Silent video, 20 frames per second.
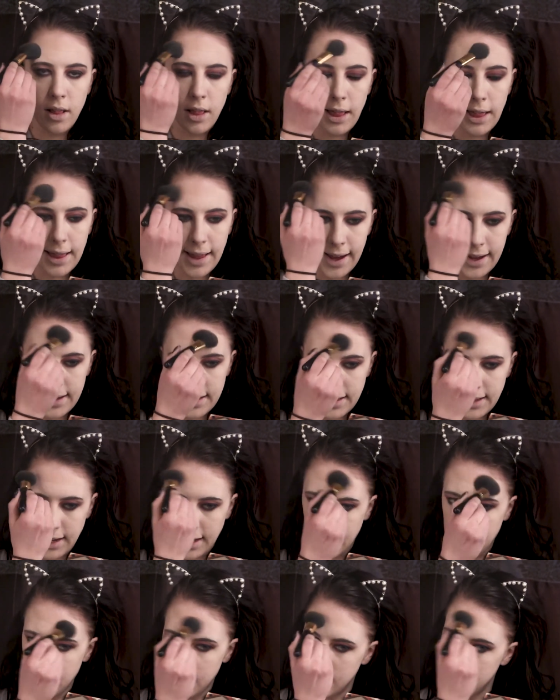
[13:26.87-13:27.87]

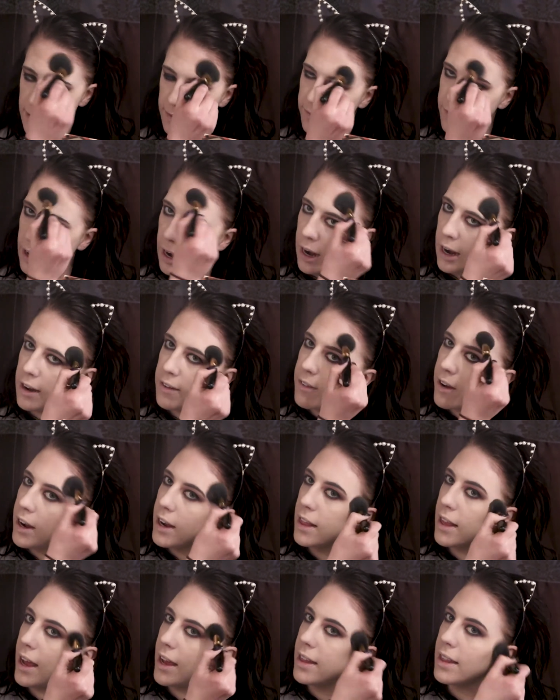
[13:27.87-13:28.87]
lightly, very,
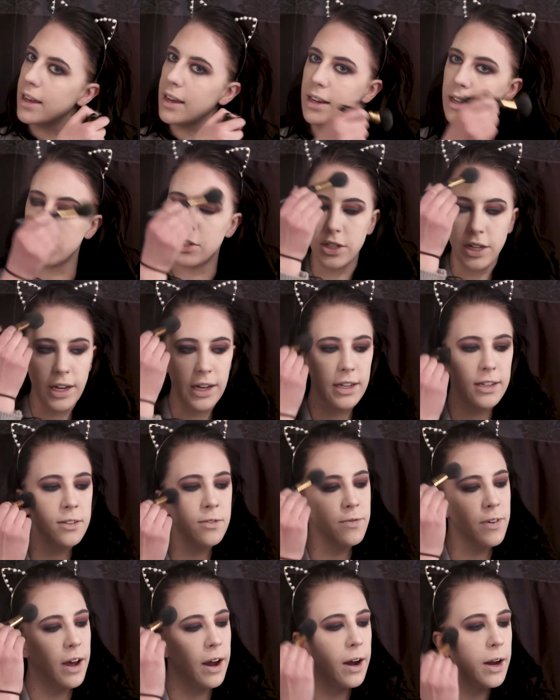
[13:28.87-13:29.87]
very lightly, because she is
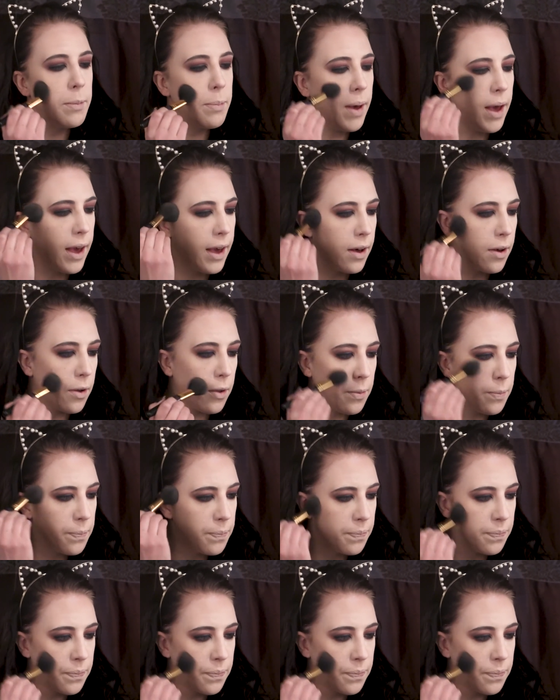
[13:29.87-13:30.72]
very pale.